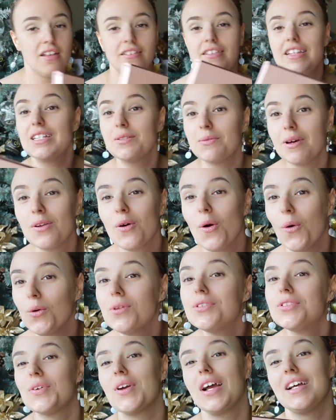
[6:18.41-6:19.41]
This one
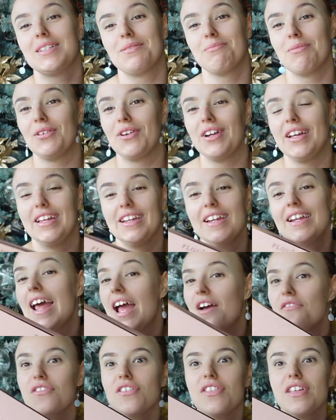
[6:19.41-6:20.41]
also has a mirror in it.
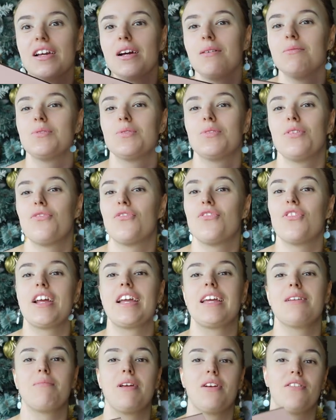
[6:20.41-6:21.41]
Everything comes with a
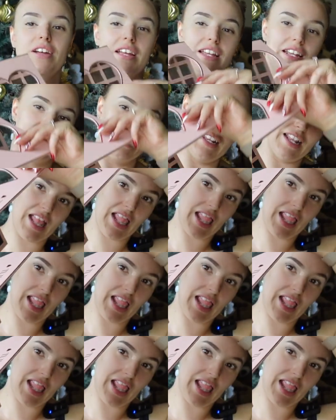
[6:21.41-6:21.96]
friggin' mirror in it.